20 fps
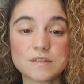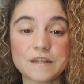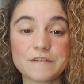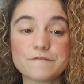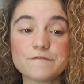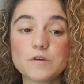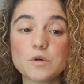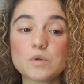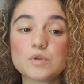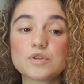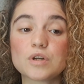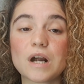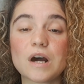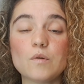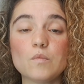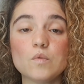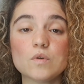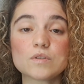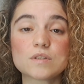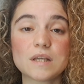They filter
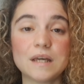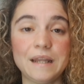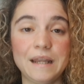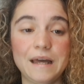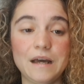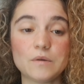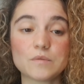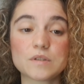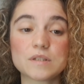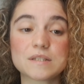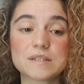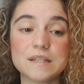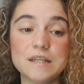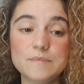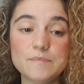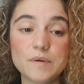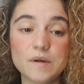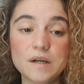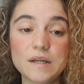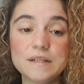out what's allowed
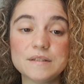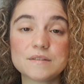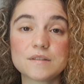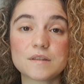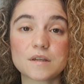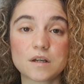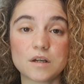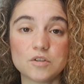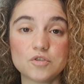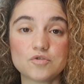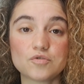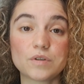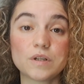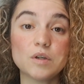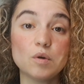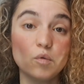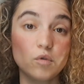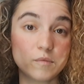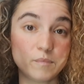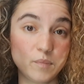deeper into the
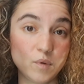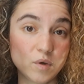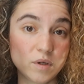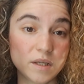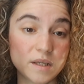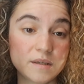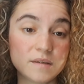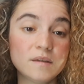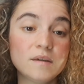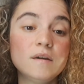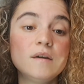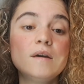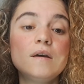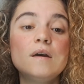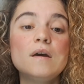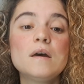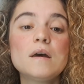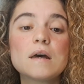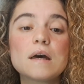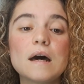country or the body,
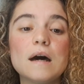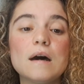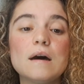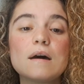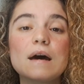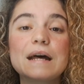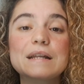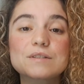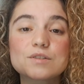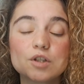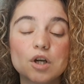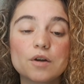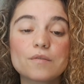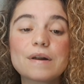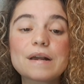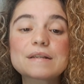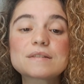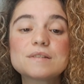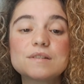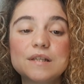and
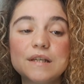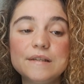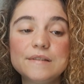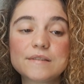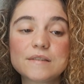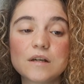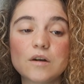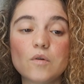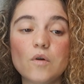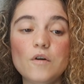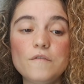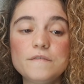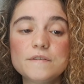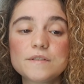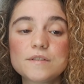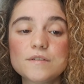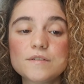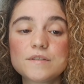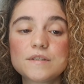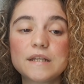direct T-cell
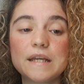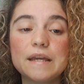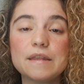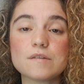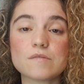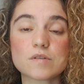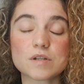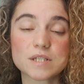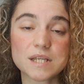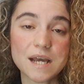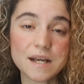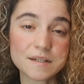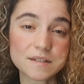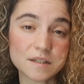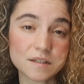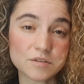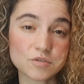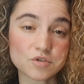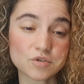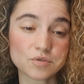officers to either attack
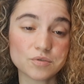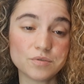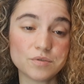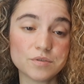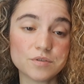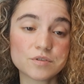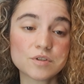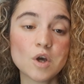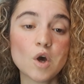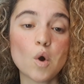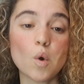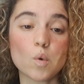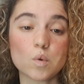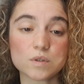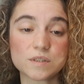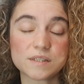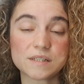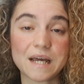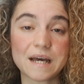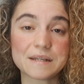intruders or
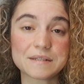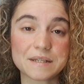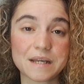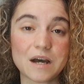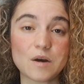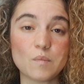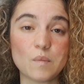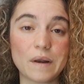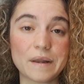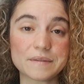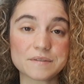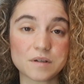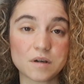stand down when it's